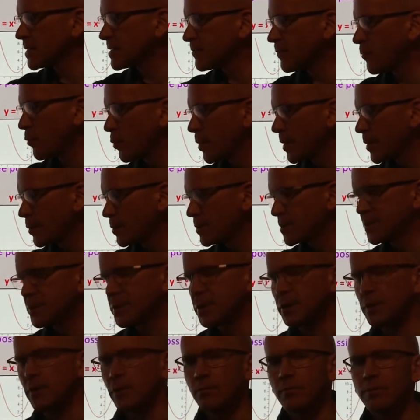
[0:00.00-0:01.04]
4 equal to
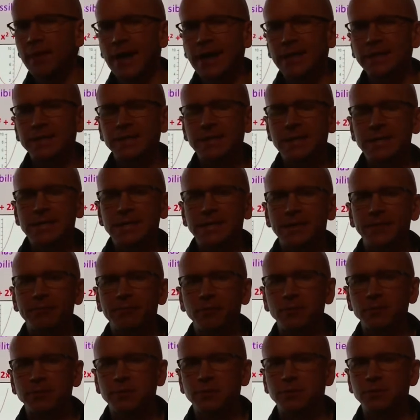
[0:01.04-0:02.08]
0, that is a
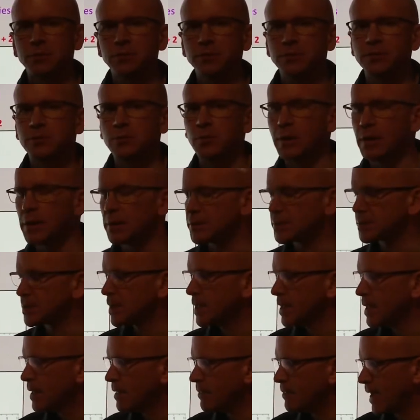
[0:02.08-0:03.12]
difference of two squares.
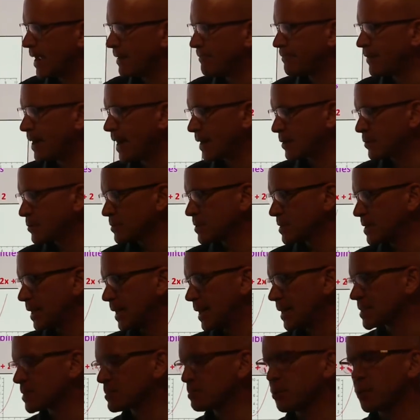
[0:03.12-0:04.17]
That factors into
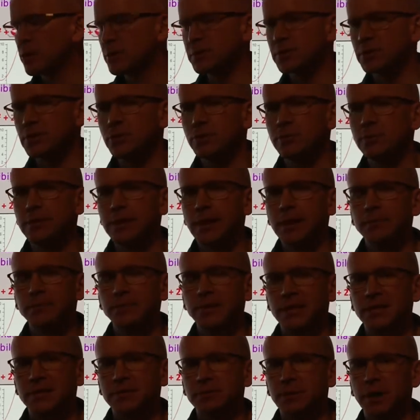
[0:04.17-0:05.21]
x plus 2 times
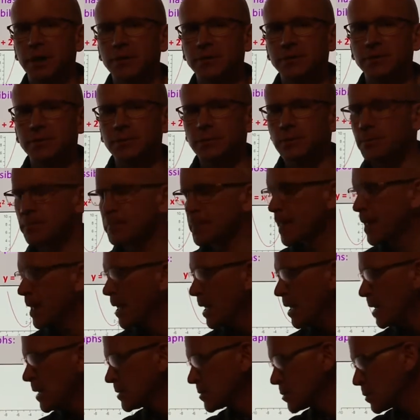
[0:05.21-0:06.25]
x minus 2.
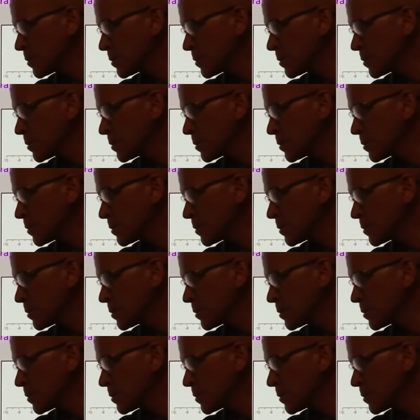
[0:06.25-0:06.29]
So